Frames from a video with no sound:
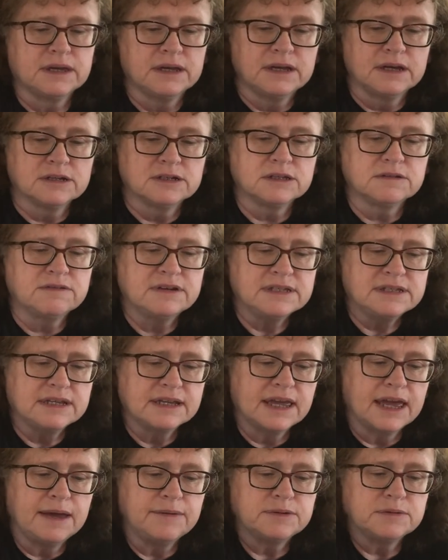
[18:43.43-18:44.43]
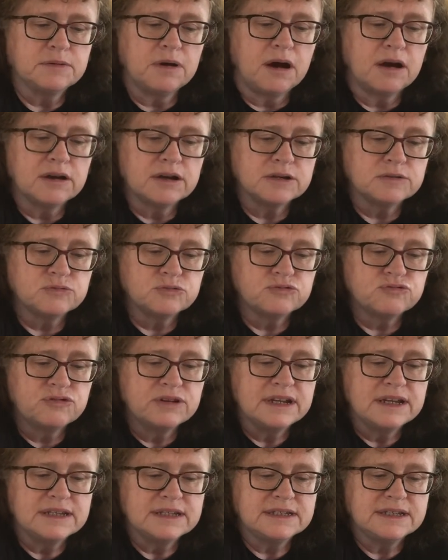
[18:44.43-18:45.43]
So the reason he came to Ireland was
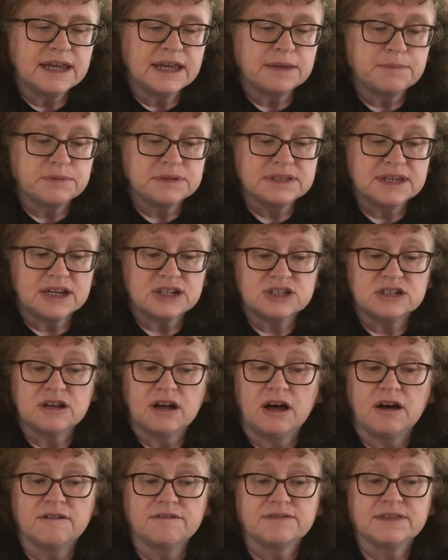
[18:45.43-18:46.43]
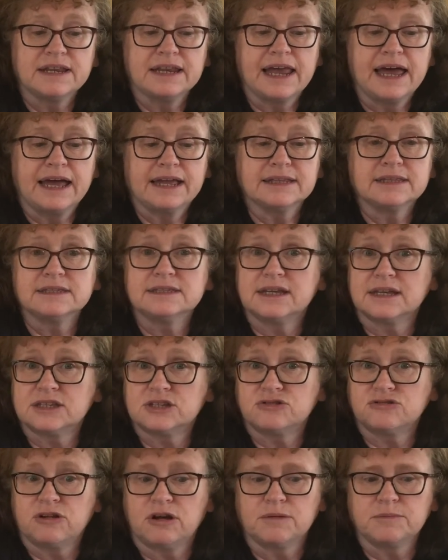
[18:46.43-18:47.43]
really to take possession of the lands that
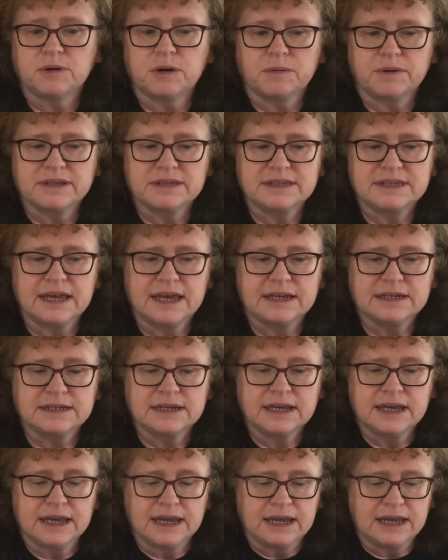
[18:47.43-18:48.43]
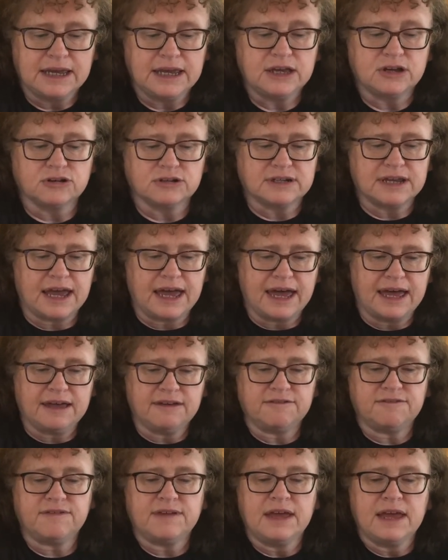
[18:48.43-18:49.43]
Strongbow had said he could
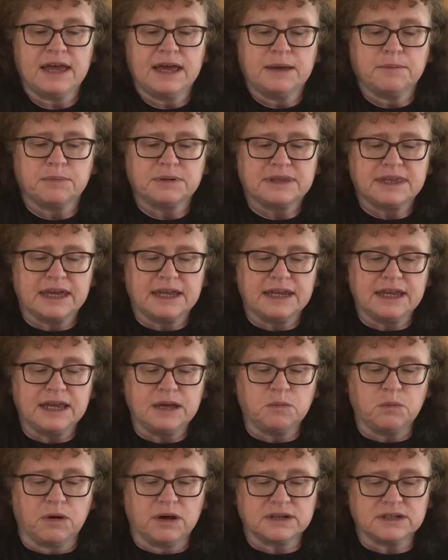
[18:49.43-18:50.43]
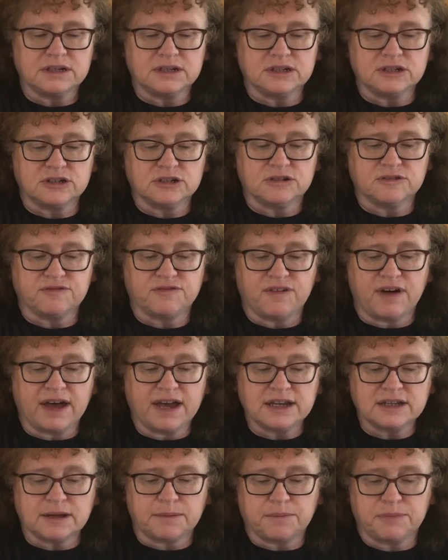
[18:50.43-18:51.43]
have, but then he wanted to
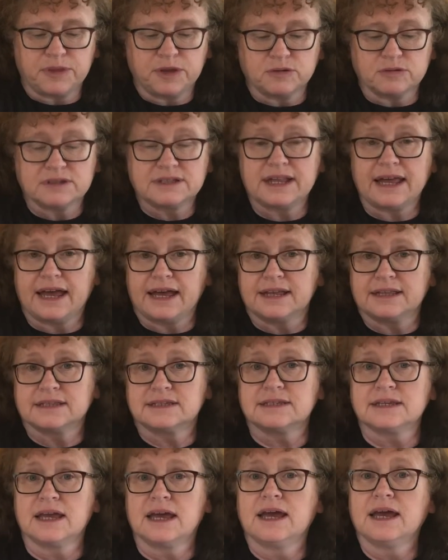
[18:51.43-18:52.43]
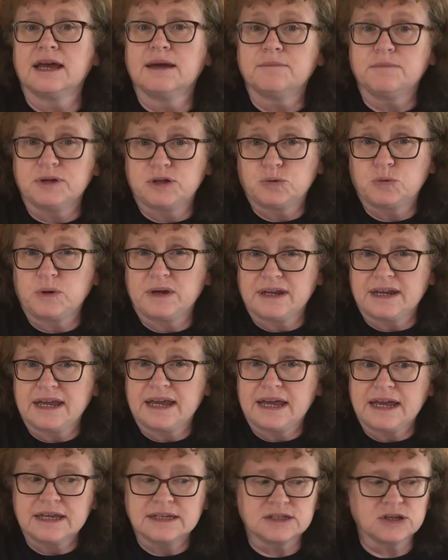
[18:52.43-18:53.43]
divide up those lands between
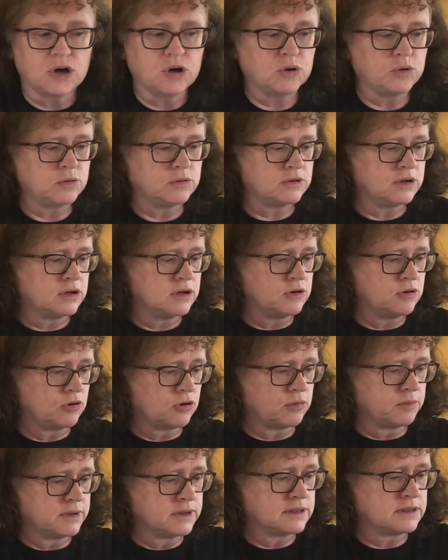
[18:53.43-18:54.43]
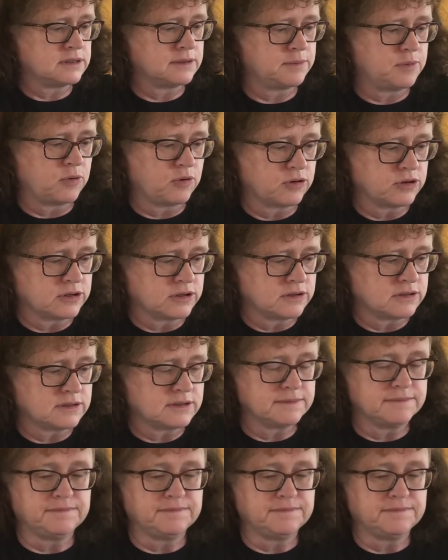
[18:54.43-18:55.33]
his own Norman supporters.